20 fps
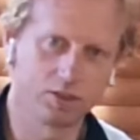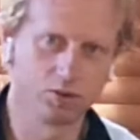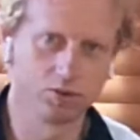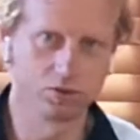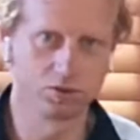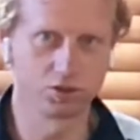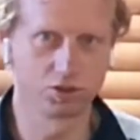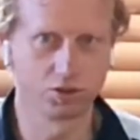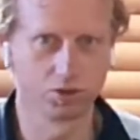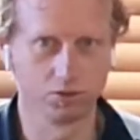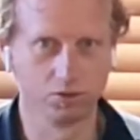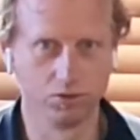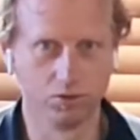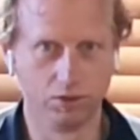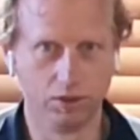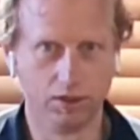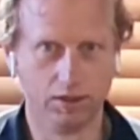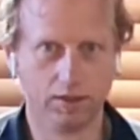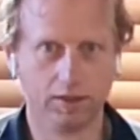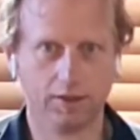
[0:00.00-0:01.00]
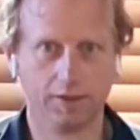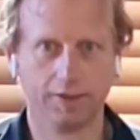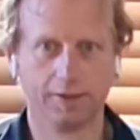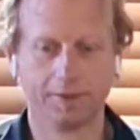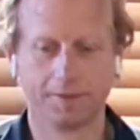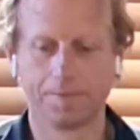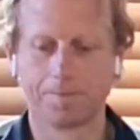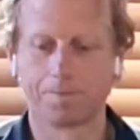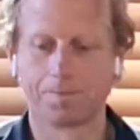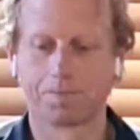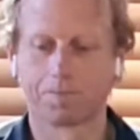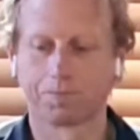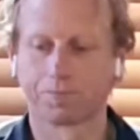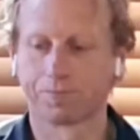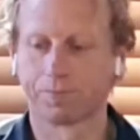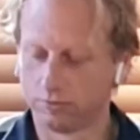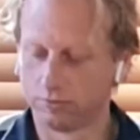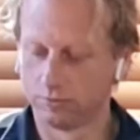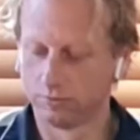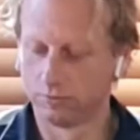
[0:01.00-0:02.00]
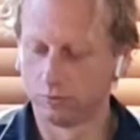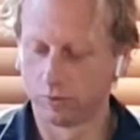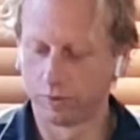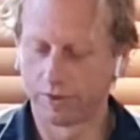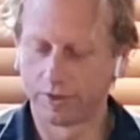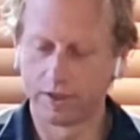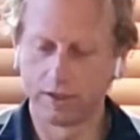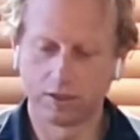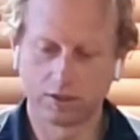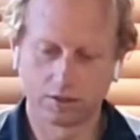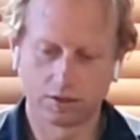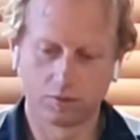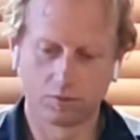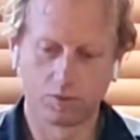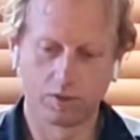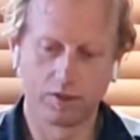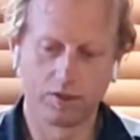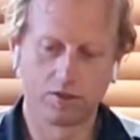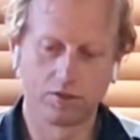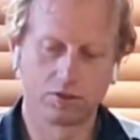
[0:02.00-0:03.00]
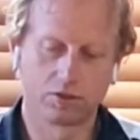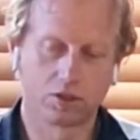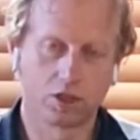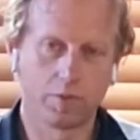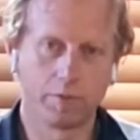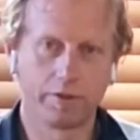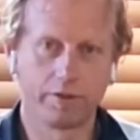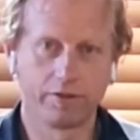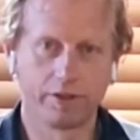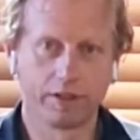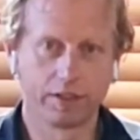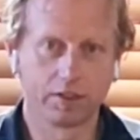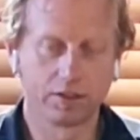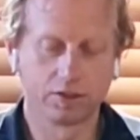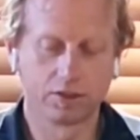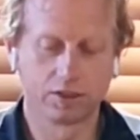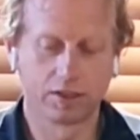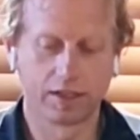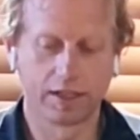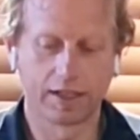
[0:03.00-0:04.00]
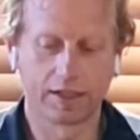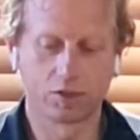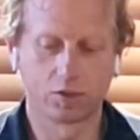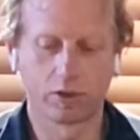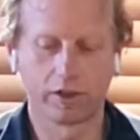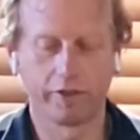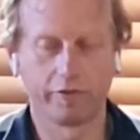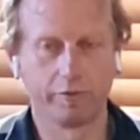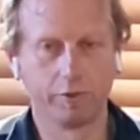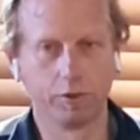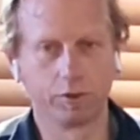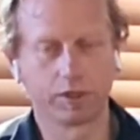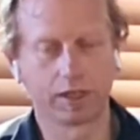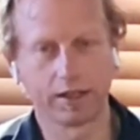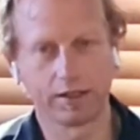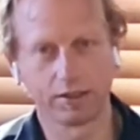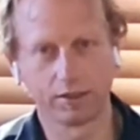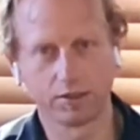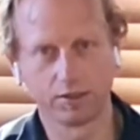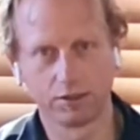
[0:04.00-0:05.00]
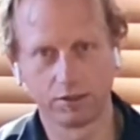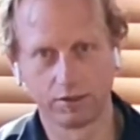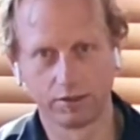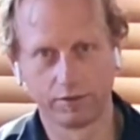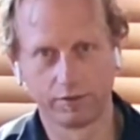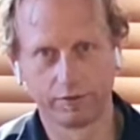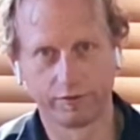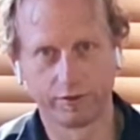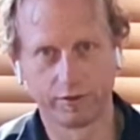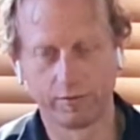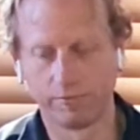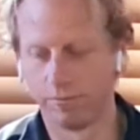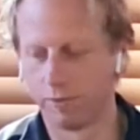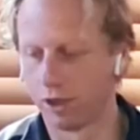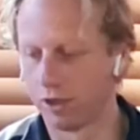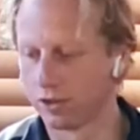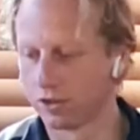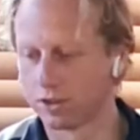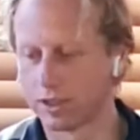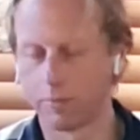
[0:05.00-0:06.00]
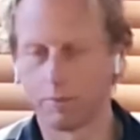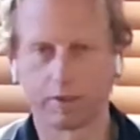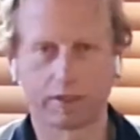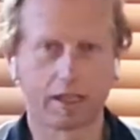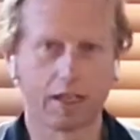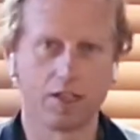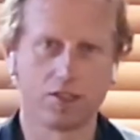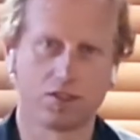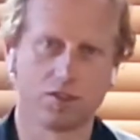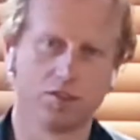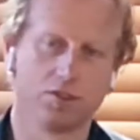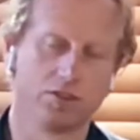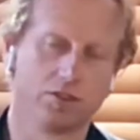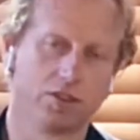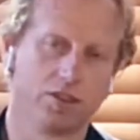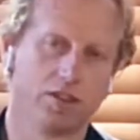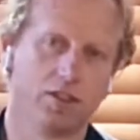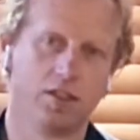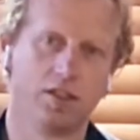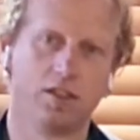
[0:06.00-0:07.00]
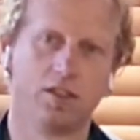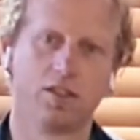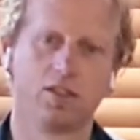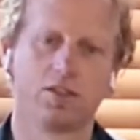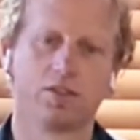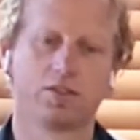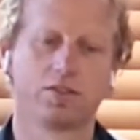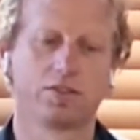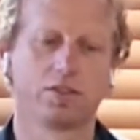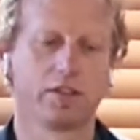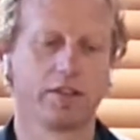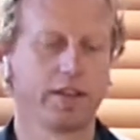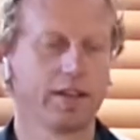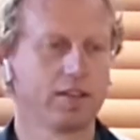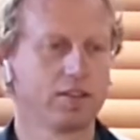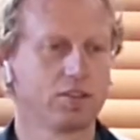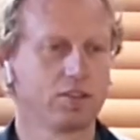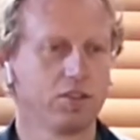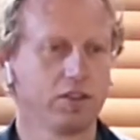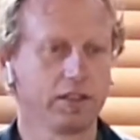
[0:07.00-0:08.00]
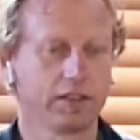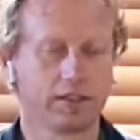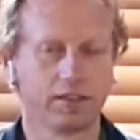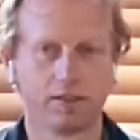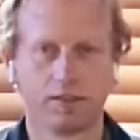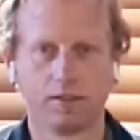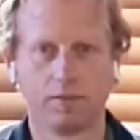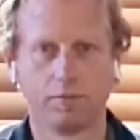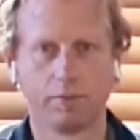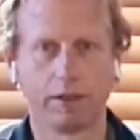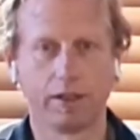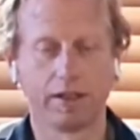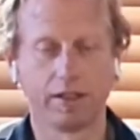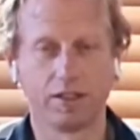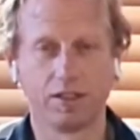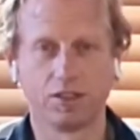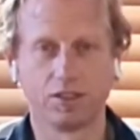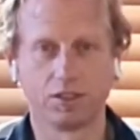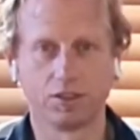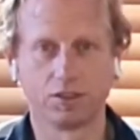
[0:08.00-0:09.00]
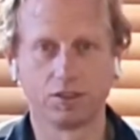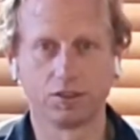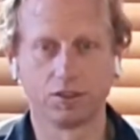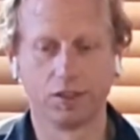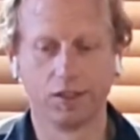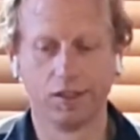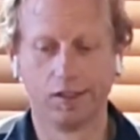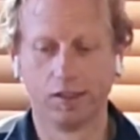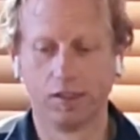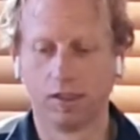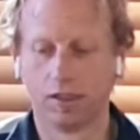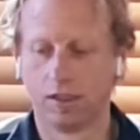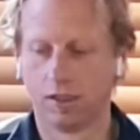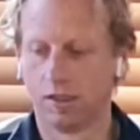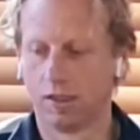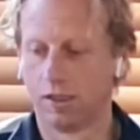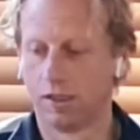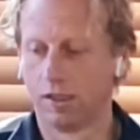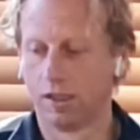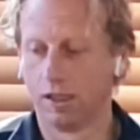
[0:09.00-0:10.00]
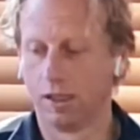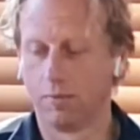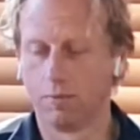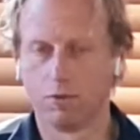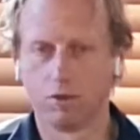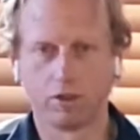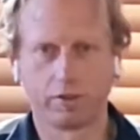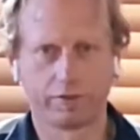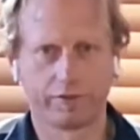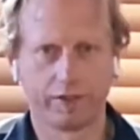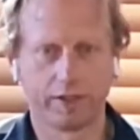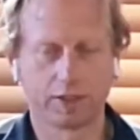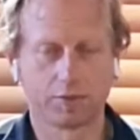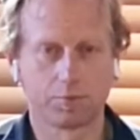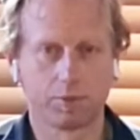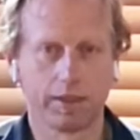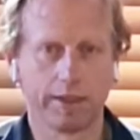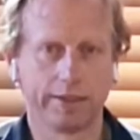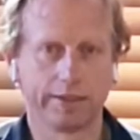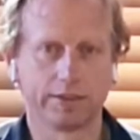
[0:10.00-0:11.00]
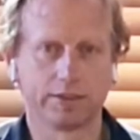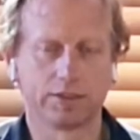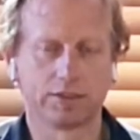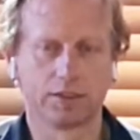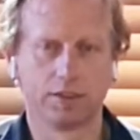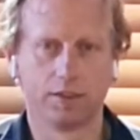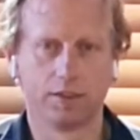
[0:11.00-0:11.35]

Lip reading: install. With this, we use copy rings and 12mm cutters for most applications. So that's like butt hinges, lock face plates,